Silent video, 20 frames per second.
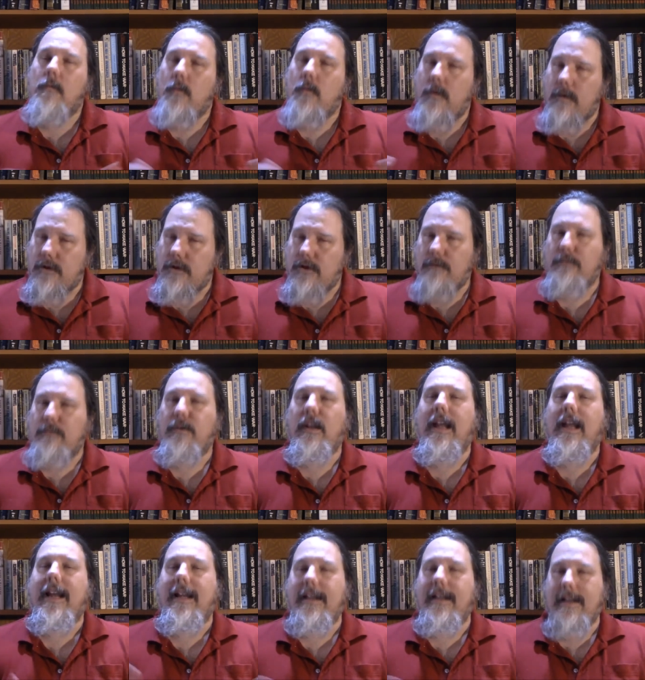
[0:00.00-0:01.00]
should
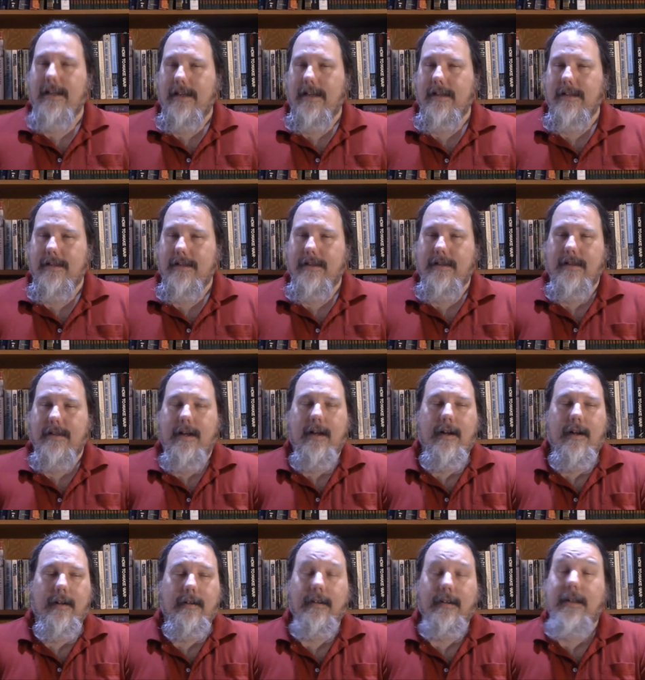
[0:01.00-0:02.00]
play into his
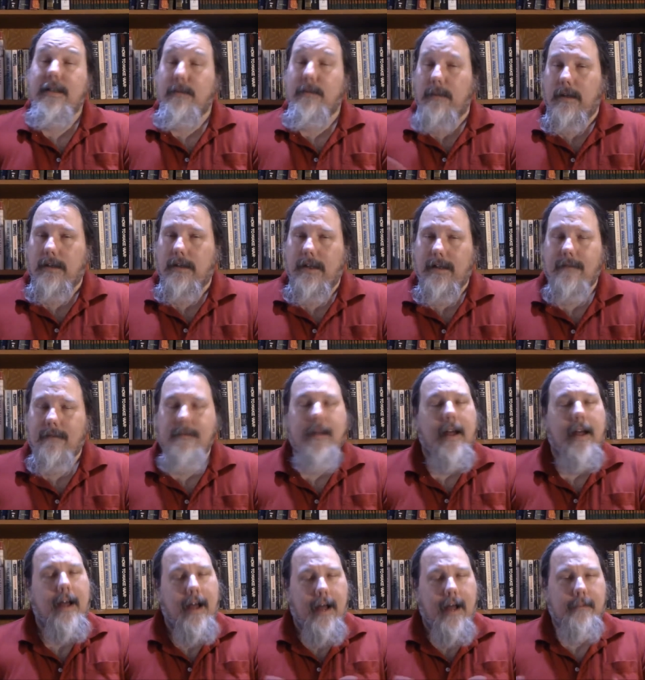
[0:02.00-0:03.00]
list building.
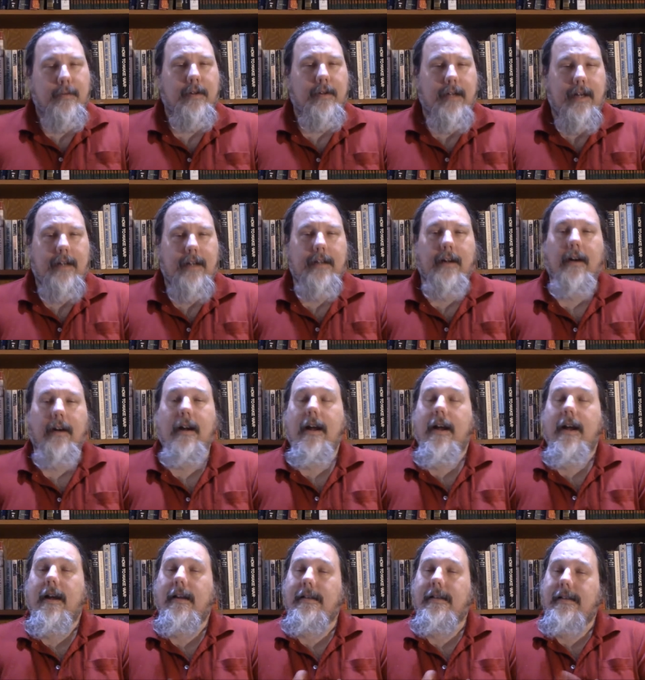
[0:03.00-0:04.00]
I put that in there.
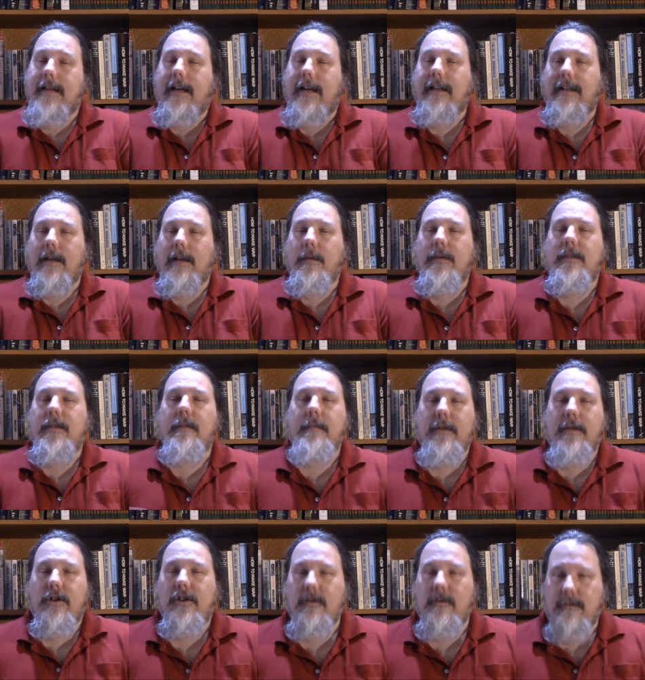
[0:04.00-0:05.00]
And secondly was the
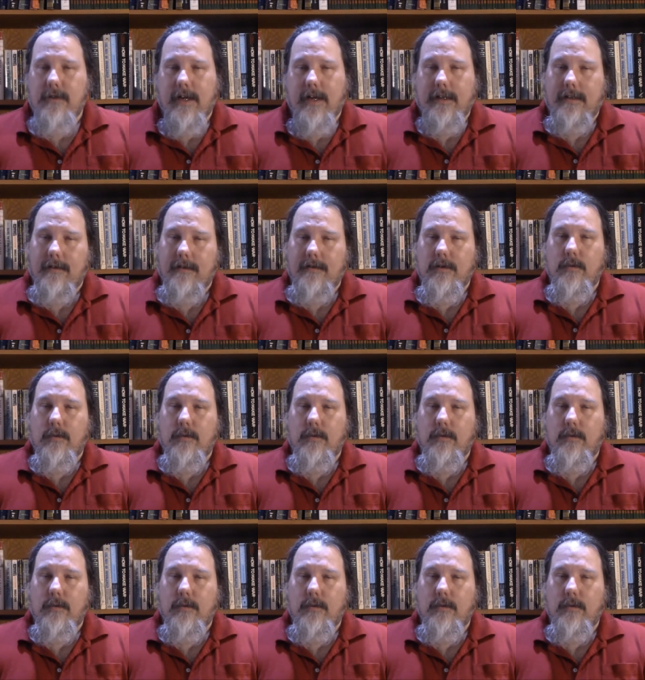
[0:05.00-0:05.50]
mission objectives,